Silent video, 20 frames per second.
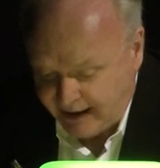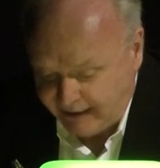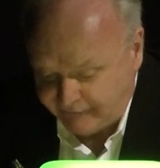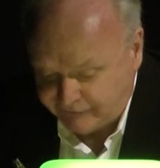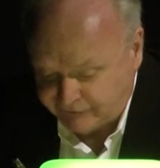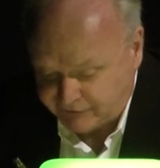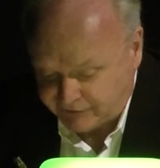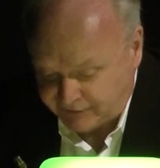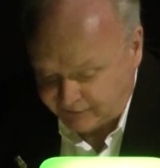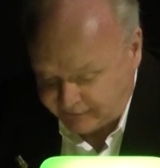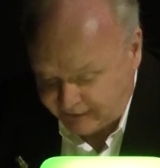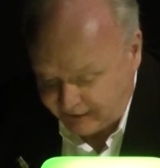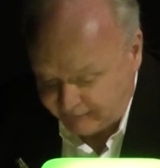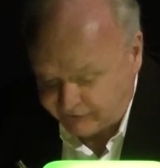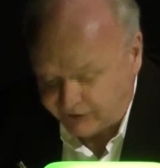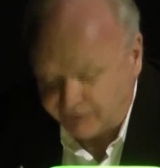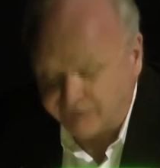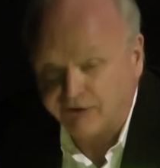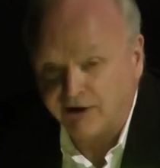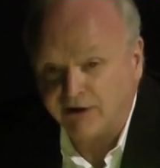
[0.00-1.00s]
after the
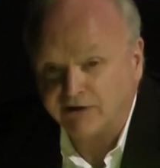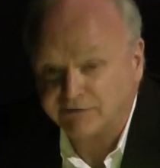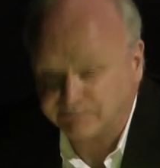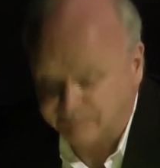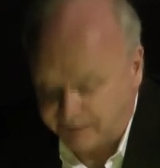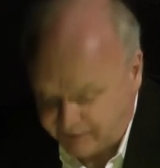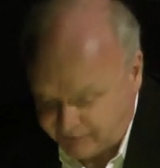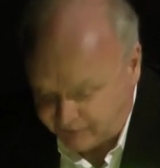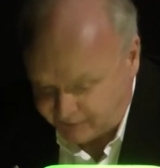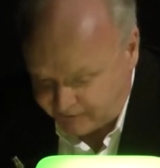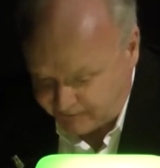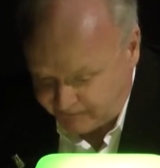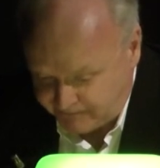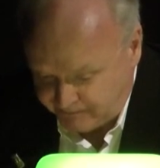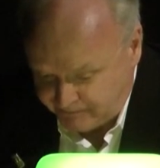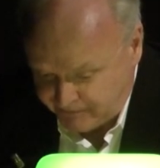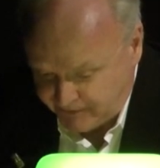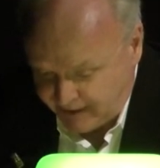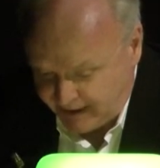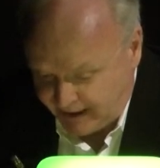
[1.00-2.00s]
death of the Fassbinder,
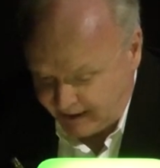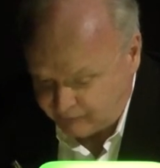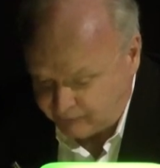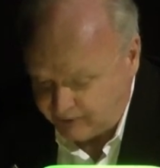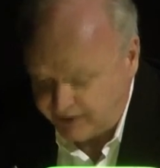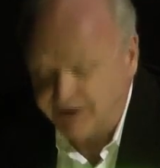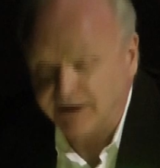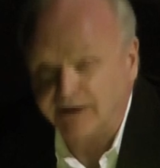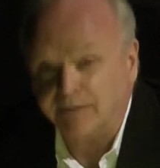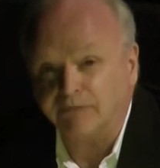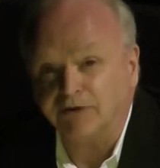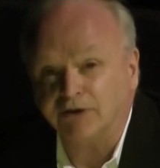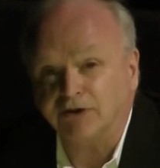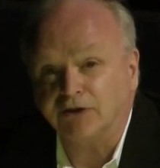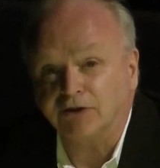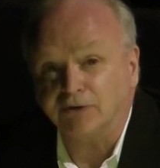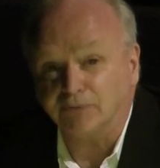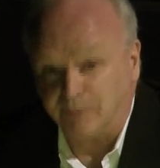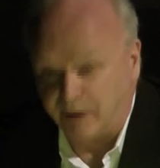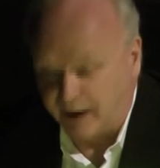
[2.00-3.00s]
and with him
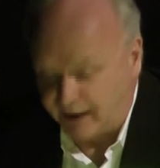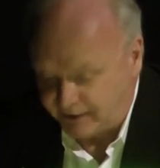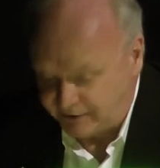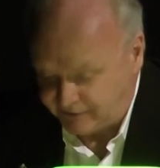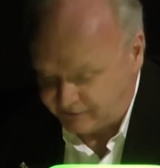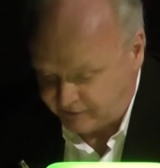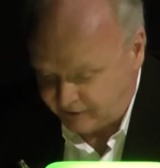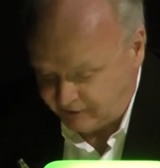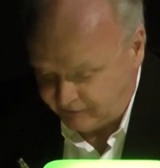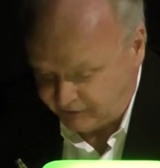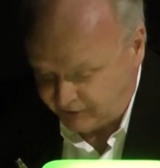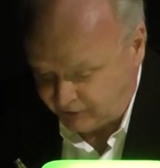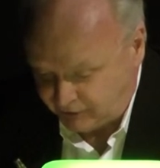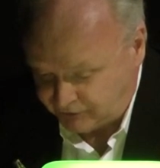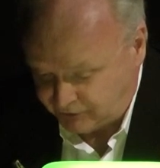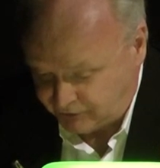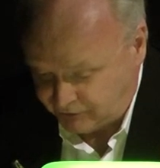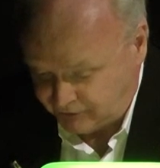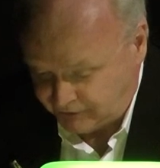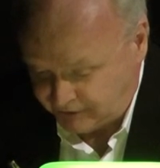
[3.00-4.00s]
the demise of an
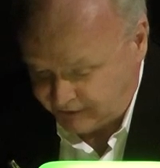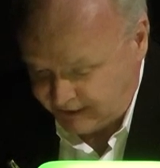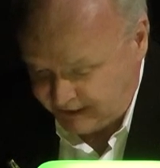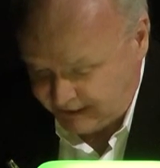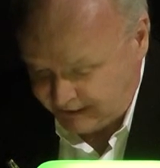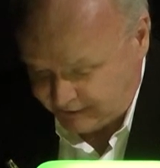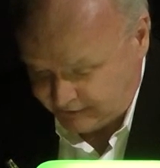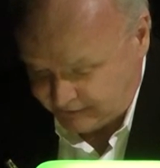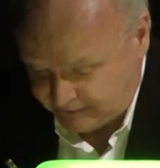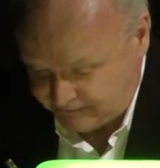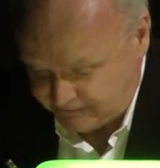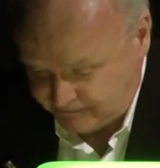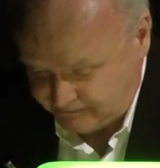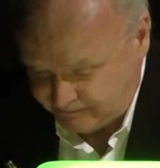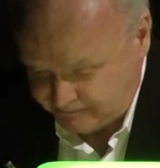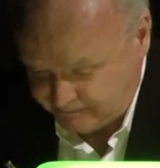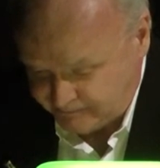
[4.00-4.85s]
Autorenkino.